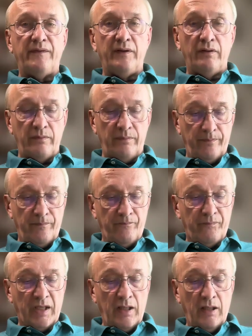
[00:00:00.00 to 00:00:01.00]
few,
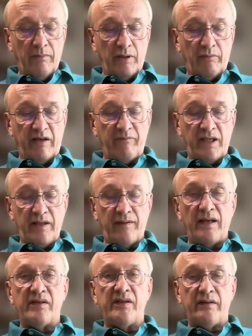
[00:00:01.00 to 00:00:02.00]
but we have many
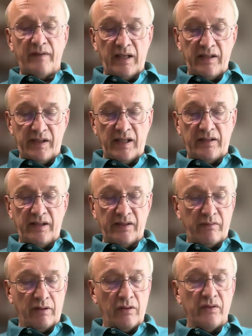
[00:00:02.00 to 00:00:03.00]
thousands of
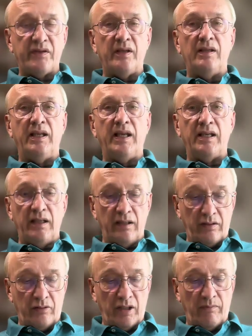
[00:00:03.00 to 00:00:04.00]
Asiatics who are constantly getting
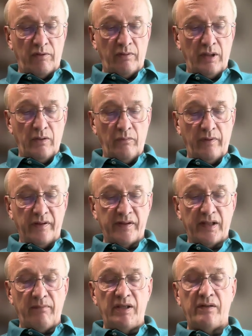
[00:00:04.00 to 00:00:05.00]
into trouble with the
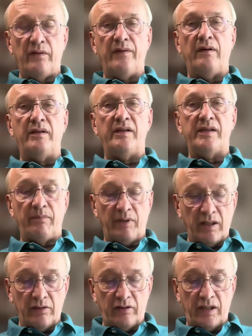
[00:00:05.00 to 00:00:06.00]
Siamese authorities up
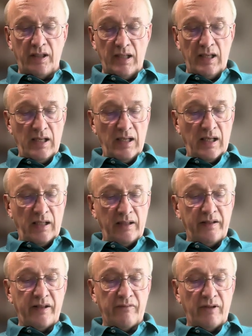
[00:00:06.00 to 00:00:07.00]
country, and
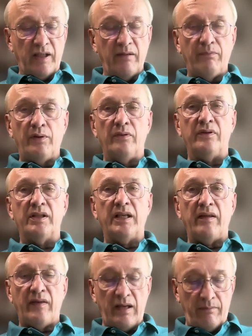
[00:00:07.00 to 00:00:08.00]
it is really important to
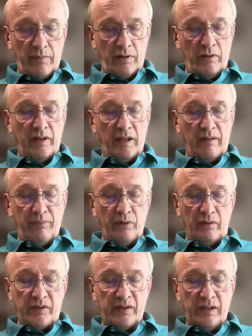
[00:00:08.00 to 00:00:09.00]
get them on our
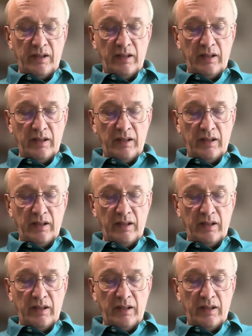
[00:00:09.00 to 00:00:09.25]
books.